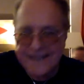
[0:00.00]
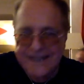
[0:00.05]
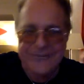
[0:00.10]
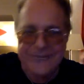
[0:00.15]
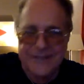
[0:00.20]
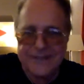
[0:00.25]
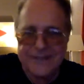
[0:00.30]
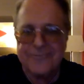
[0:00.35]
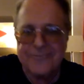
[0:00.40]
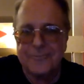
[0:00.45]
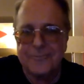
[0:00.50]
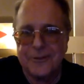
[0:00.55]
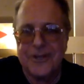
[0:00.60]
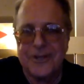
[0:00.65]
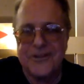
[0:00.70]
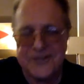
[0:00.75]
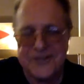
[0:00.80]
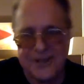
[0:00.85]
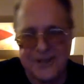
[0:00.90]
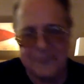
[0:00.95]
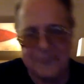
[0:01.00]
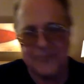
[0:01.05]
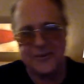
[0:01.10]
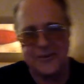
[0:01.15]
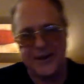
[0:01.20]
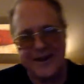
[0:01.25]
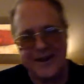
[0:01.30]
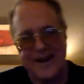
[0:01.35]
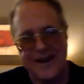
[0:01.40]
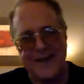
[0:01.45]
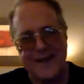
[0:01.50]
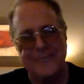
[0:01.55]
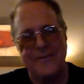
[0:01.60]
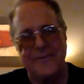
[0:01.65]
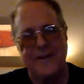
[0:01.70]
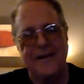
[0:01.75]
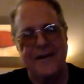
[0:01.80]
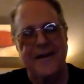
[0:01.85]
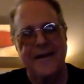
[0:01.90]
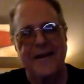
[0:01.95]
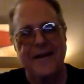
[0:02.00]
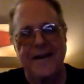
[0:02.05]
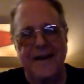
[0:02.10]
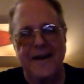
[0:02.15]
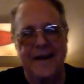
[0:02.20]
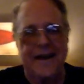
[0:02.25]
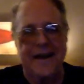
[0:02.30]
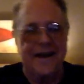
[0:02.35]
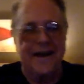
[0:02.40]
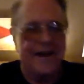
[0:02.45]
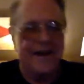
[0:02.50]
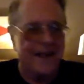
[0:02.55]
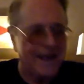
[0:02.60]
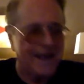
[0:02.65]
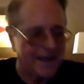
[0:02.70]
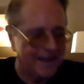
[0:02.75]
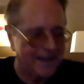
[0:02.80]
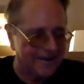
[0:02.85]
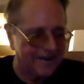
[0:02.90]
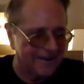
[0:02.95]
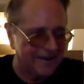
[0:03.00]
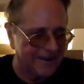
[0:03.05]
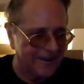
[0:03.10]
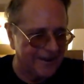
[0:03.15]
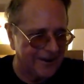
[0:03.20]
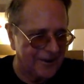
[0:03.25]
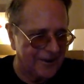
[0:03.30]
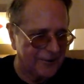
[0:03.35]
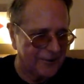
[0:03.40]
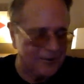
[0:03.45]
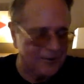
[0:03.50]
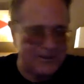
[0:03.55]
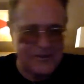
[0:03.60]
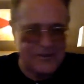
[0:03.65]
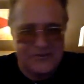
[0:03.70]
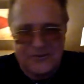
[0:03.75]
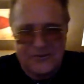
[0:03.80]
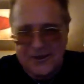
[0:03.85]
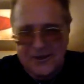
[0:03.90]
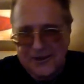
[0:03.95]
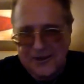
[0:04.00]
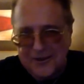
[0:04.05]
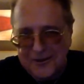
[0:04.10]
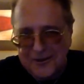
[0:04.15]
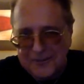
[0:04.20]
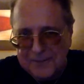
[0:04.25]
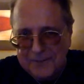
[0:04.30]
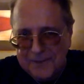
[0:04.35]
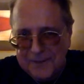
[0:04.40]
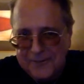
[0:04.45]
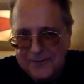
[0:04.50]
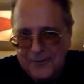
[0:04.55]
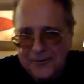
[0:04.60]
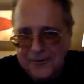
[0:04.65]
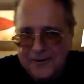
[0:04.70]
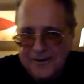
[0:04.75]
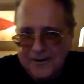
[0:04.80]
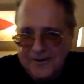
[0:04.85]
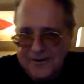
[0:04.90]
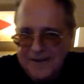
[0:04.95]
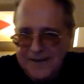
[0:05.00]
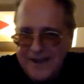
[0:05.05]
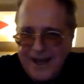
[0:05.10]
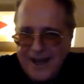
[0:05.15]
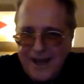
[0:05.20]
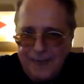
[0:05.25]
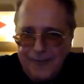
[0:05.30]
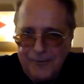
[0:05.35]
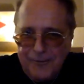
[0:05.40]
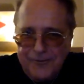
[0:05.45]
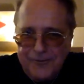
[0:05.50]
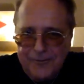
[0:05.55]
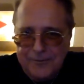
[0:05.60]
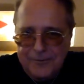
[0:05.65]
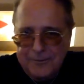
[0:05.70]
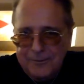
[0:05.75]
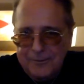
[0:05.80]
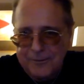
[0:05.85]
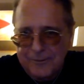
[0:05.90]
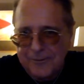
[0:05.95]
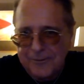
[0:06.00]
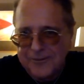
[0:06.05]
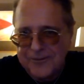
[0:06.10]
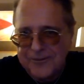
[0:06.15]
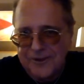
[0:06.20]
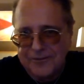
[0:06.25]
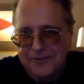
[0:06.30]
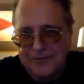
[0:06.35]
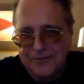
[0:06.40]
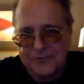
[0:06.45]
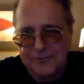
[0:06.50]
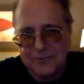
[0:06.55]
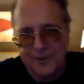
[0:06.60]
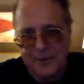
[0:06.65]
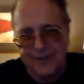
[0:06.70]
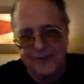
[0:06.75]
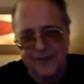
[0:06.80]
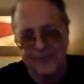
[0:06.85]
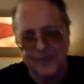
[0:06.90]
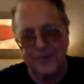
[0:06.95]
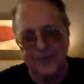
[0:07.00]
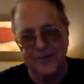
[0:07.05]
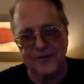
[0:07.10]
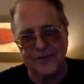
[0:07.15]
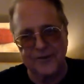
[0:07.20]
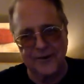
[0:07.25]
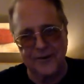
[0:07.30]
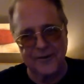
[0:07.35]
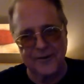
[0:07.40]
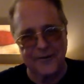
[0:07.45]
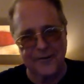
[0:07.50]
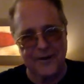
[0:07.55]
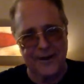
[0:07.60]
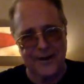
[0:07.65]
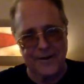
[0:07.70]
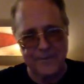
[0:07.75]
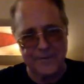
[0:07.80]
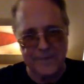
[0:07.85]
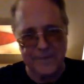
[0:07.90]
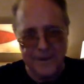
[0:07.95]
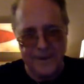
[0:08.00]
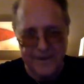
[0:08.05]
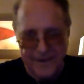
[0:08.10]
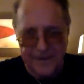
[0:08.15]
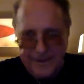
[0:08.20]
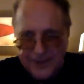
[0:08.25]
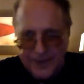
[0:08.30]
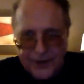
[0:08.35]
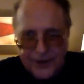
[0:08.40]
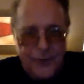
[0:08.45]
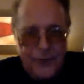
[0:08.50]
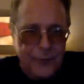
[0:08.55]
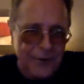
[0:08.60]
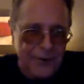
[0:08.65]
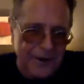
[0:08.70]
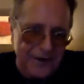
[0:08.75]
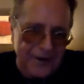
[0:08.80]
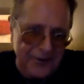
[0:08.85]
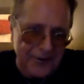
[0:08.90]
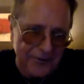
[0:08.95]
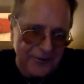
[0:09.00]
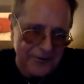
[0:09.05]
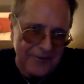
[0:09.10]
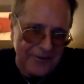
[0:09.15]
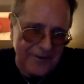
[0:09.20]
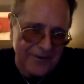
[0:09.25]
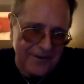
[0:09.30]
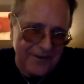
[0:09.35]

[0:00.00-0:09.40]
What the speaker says: in the evening, British summertime. And we just did a little bit of a collab, which will be pretty much self-explanatory. So herewith,